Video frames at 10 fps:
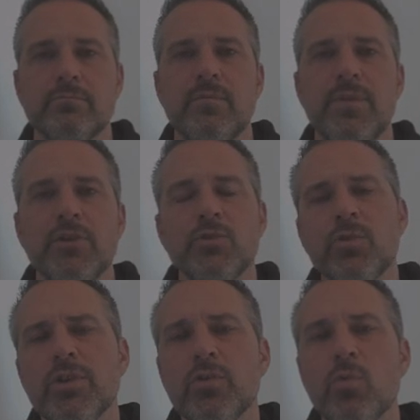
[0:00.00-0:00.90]
There's
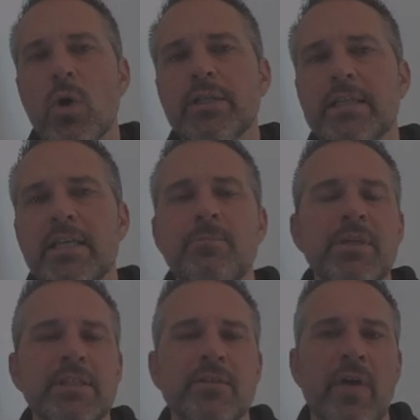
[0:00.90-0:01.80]
really one key
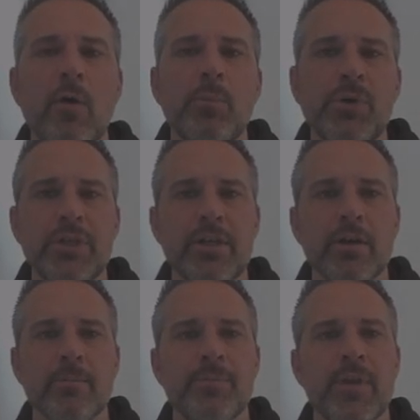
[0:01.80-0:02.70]
piece of output
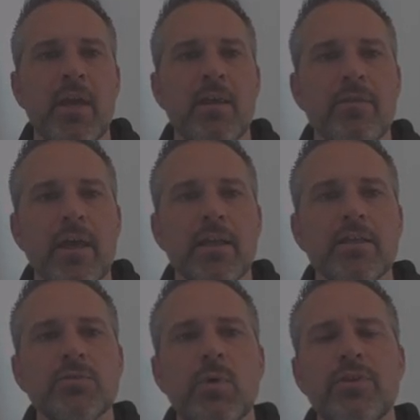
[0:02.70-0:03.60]
here. That
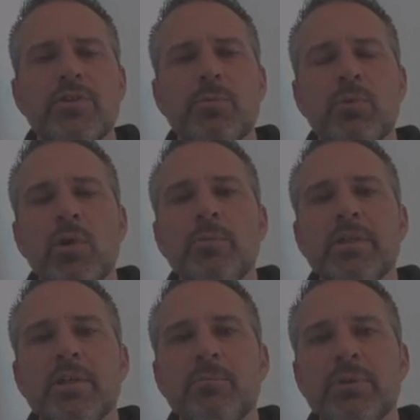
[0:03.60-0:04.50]
is when the
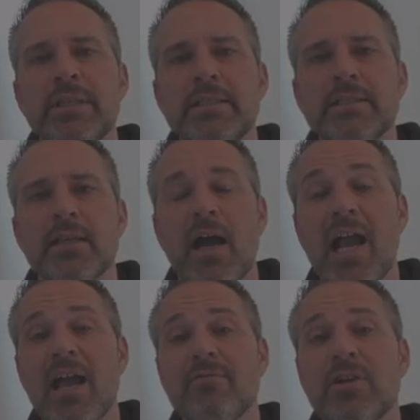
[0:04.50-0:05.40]
deployment completes,
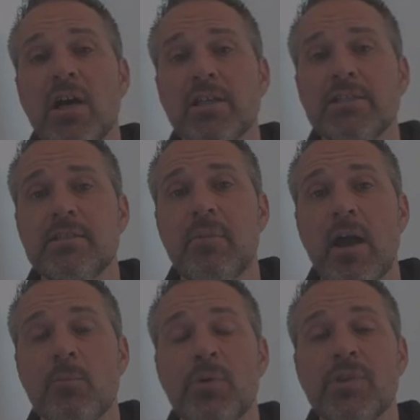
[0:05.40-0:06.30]
I have custom
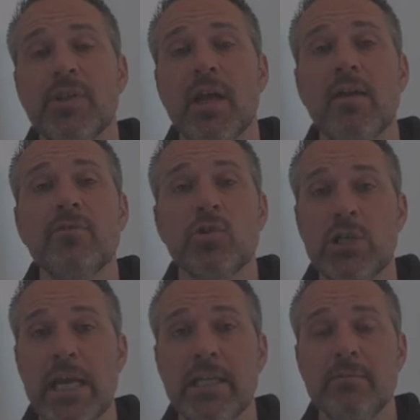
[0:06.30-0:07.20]
output that I've
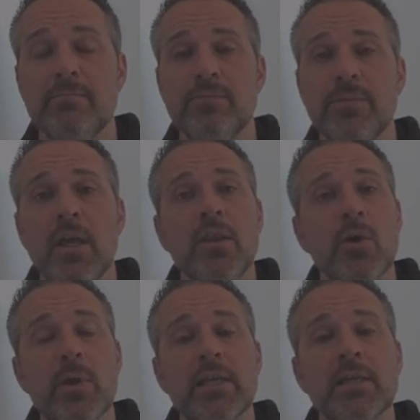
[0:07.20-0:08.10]
created
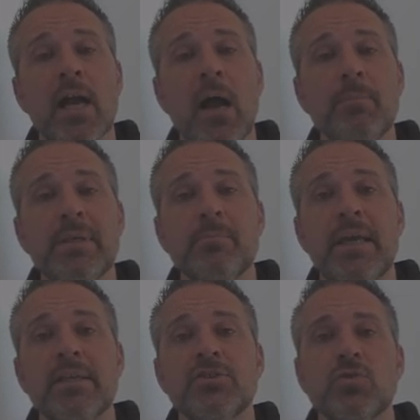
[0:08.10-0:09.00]
that we can copy and
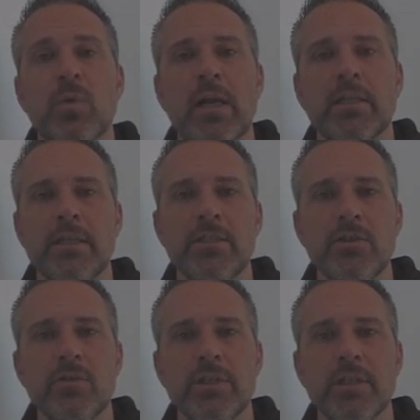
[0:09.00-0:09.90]
paste directly into
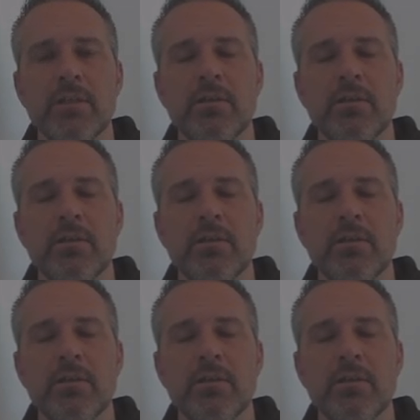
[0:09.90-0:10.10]
Unity.